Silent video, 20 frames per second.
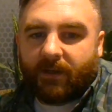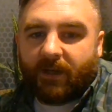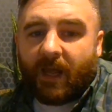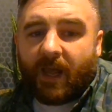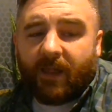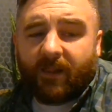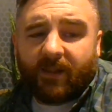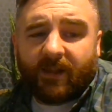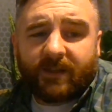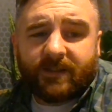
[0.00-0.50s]
And
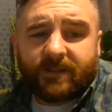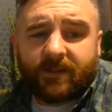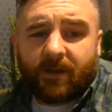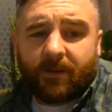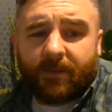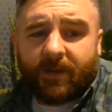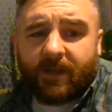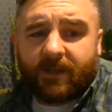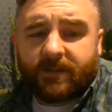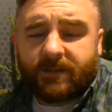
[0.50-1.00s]
I like
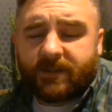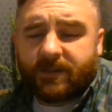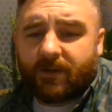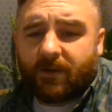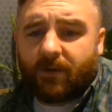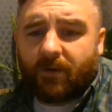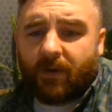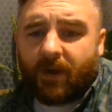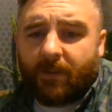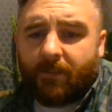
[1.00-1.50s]
Starman,
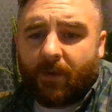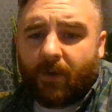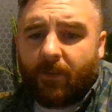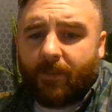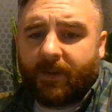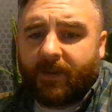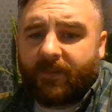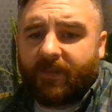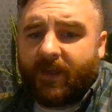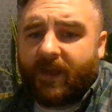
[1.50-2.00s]
so I'm
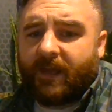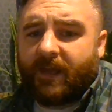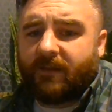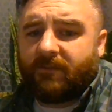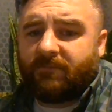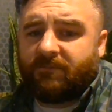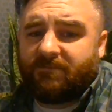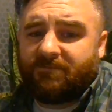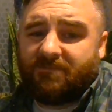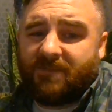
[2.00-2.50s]
hoping that
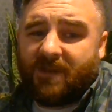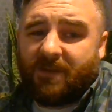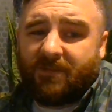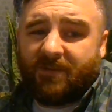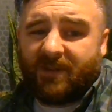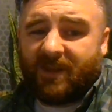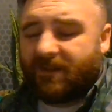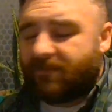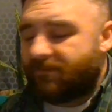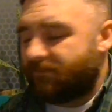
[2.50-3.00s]
maybe
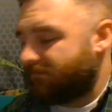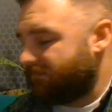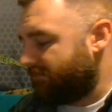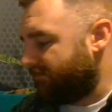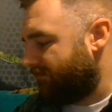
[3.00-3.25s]
that